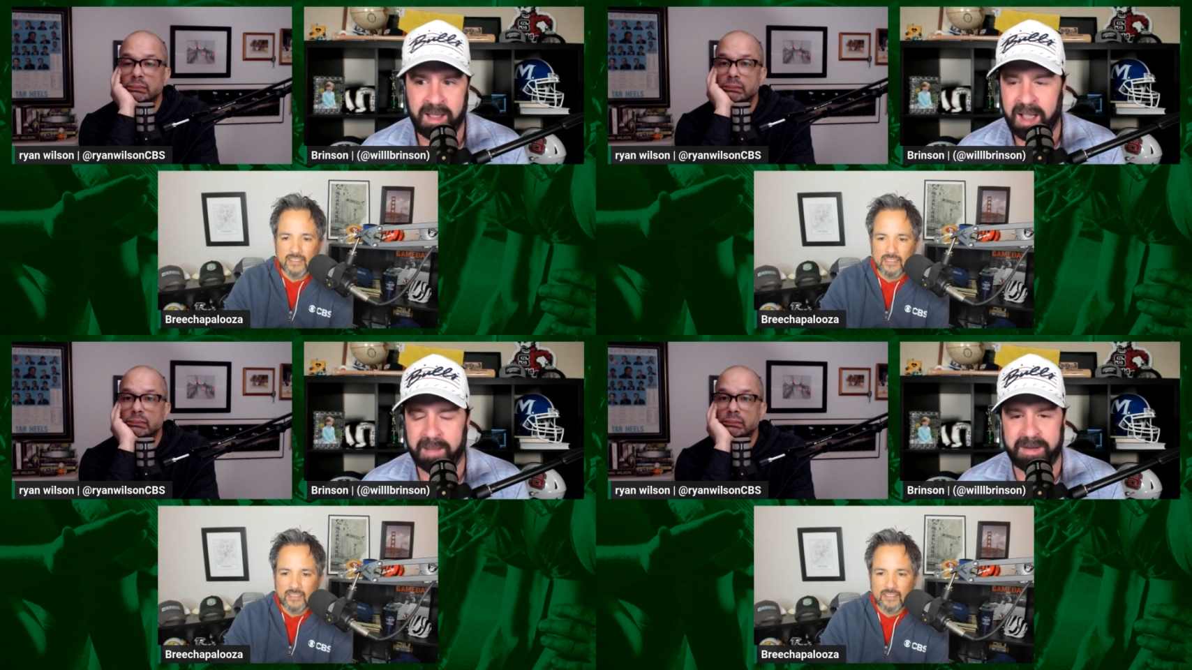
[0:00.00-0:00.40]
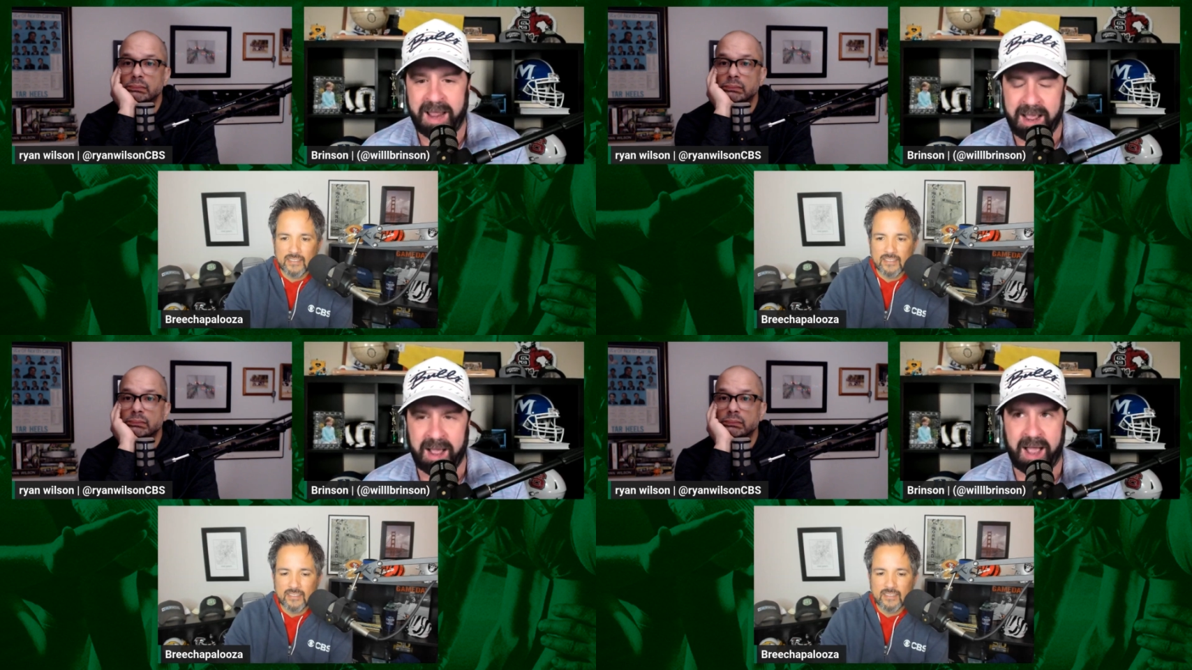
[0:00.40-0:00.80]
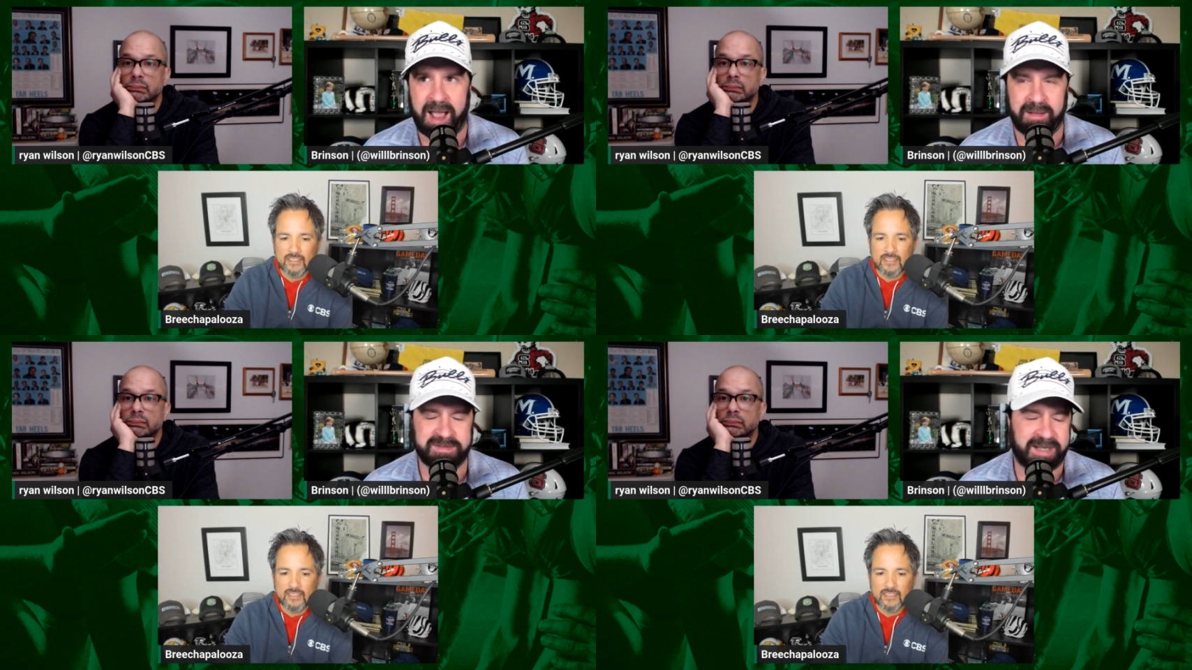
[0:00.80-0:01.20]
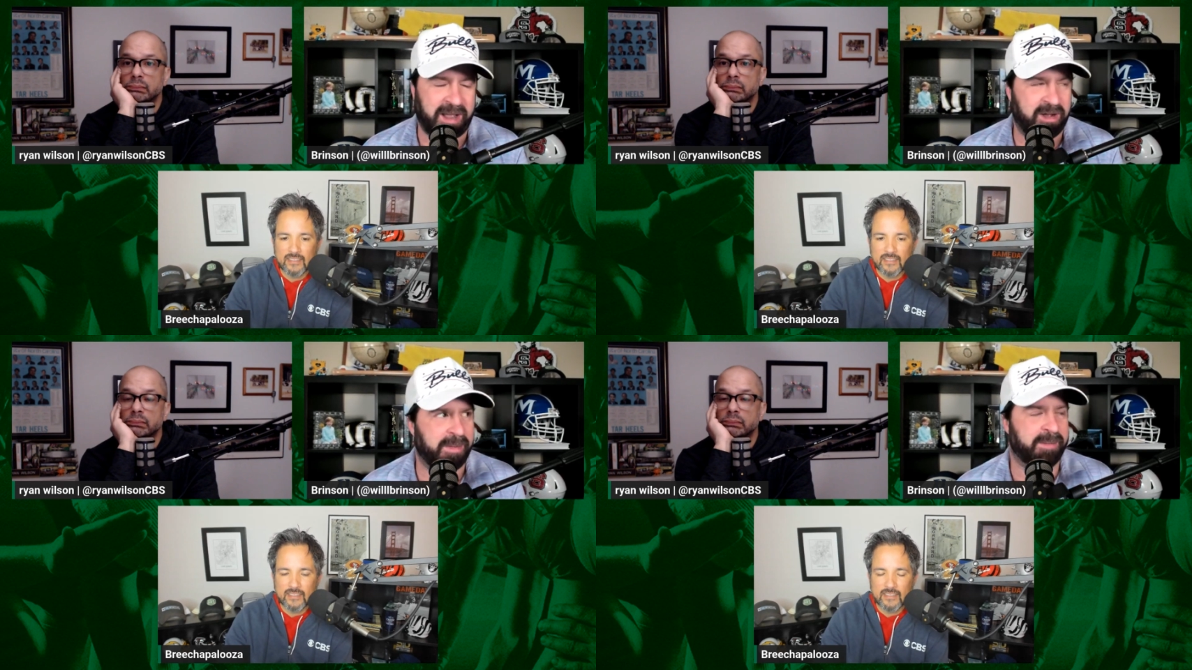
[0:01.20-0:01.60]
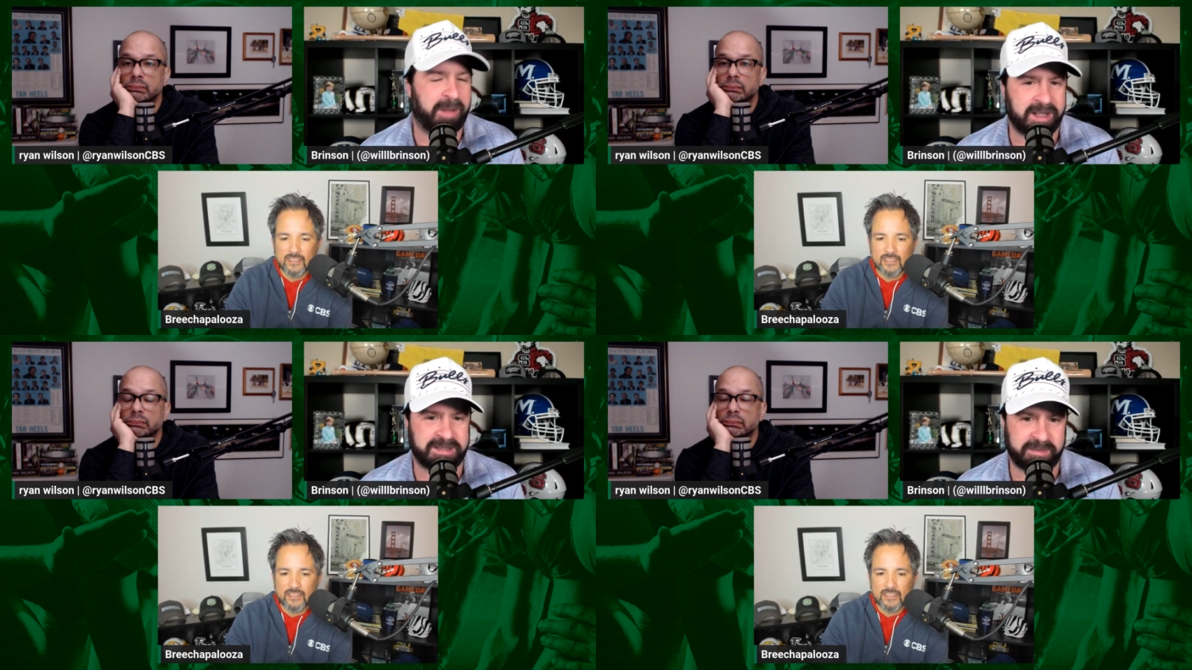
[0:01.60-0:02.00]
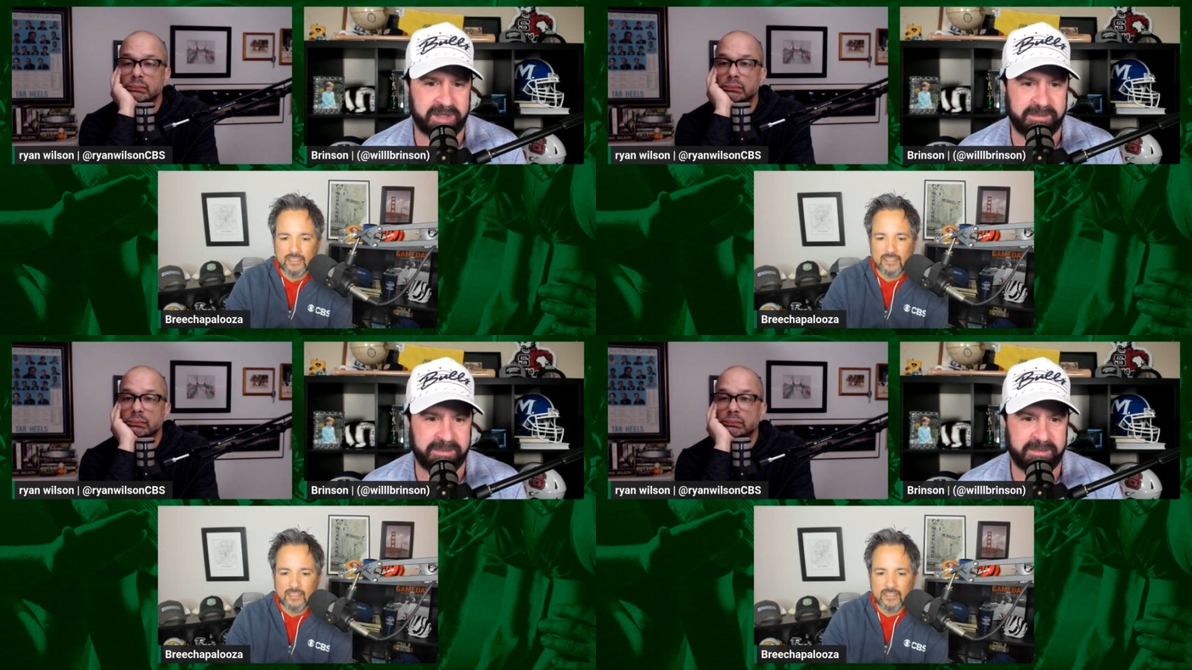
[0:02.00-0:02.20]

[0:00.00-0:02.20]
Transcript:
Speaker 1: I mean, how I was like, how am I possibly going to